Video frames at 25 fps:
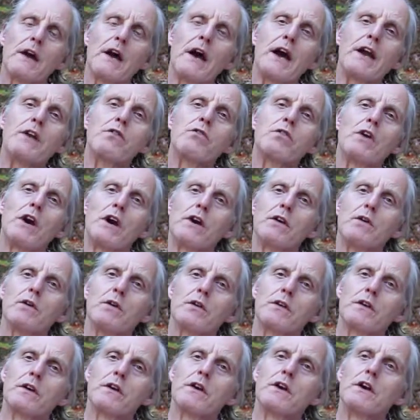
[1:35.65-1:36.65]
a
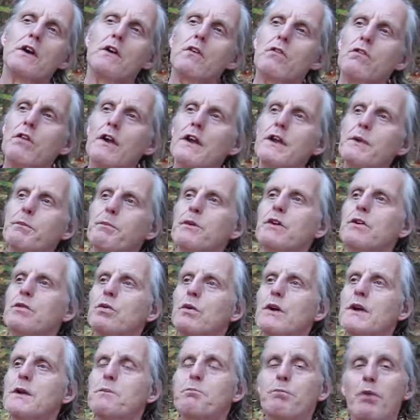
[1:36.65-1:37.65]
road running
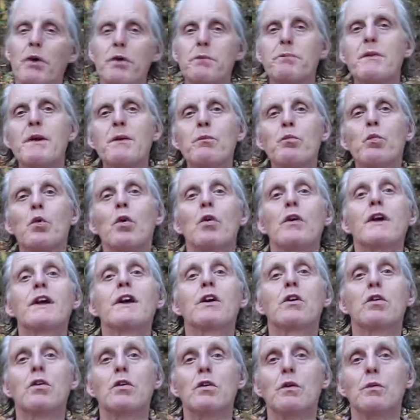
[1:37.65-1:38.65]
between Bodmin Moor in
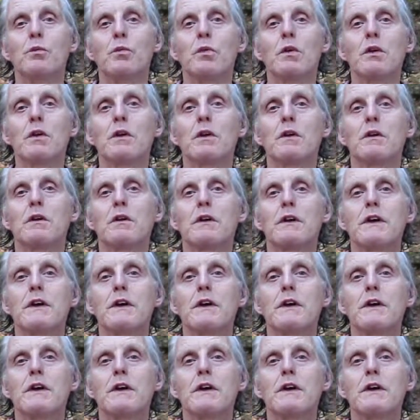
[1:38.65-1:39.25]
Cornwall